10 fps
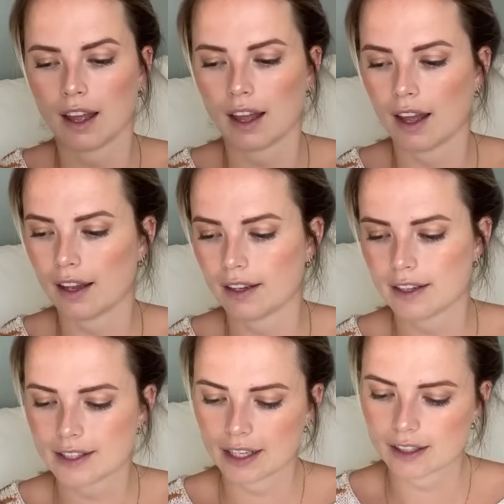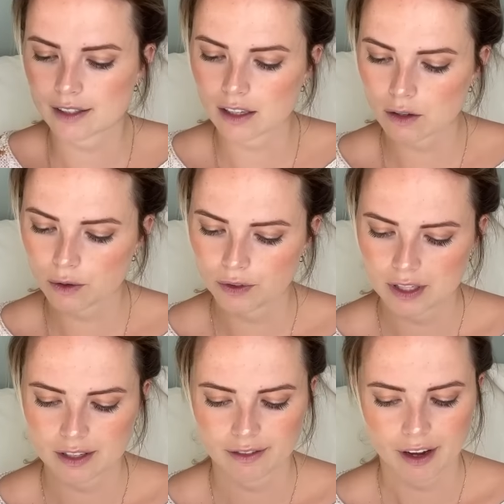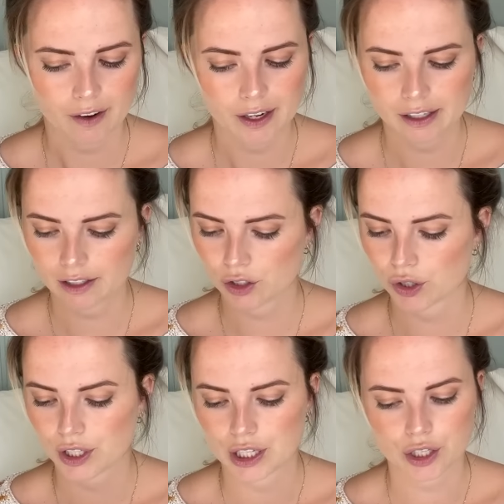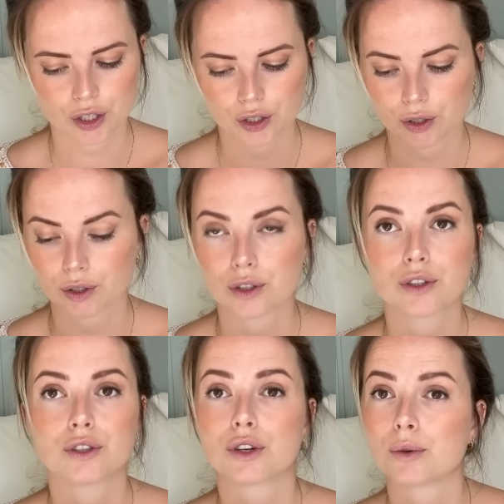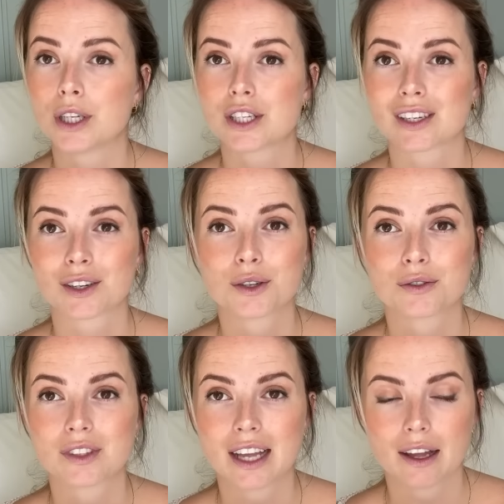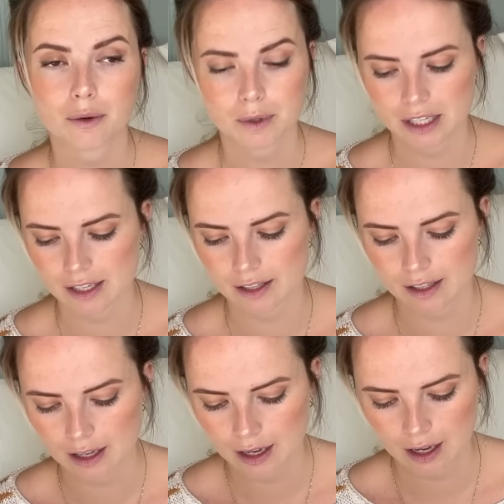And the Setesdal kofte is a very traditional Norwegian kofte, which is